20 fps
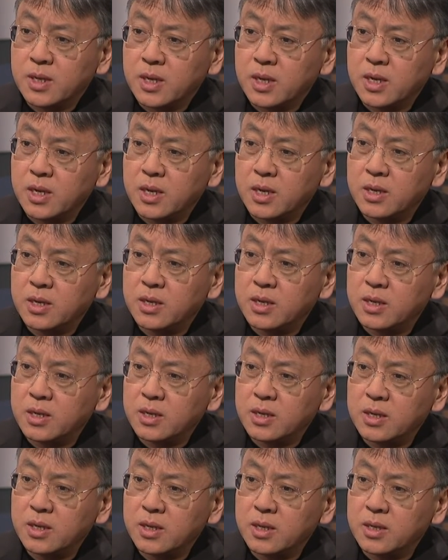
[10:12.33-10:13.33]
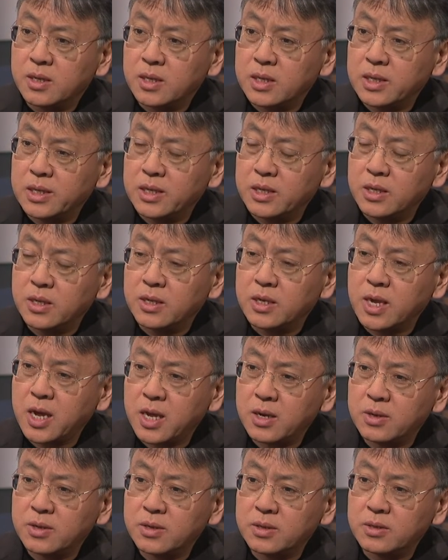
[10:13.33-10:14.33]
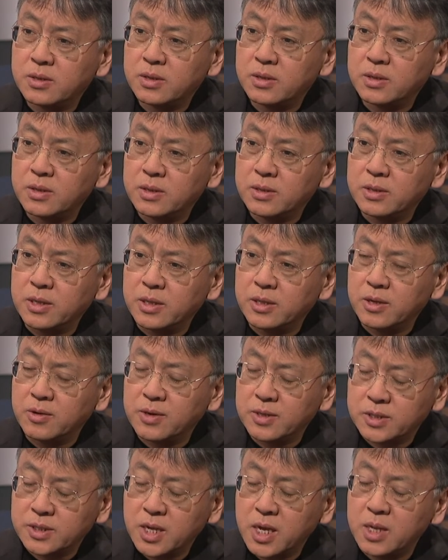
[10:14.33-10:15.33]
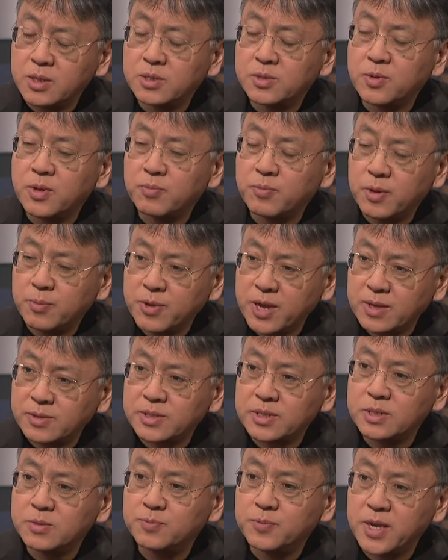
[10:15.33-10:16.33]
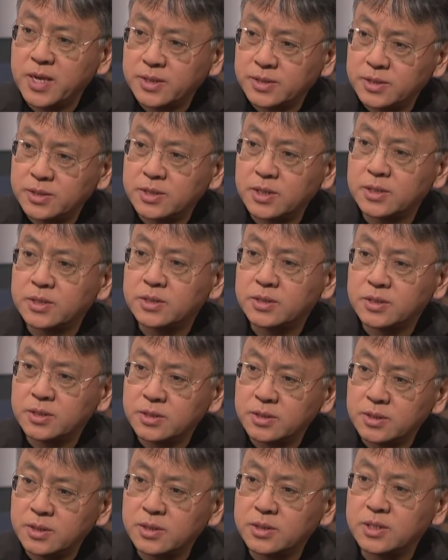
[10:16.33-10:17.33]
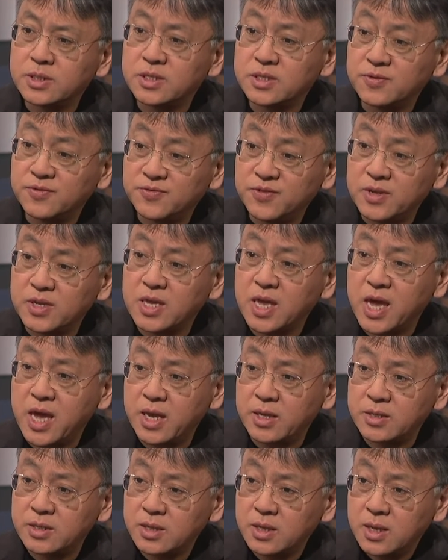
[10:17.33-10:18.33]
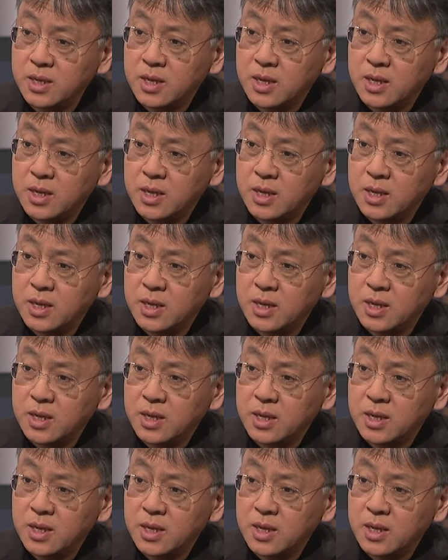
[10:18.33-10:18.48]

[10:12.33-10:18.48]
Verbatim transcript: Uh, you know, you cannot. There are times when perhaps it's best just to just to forget, mm.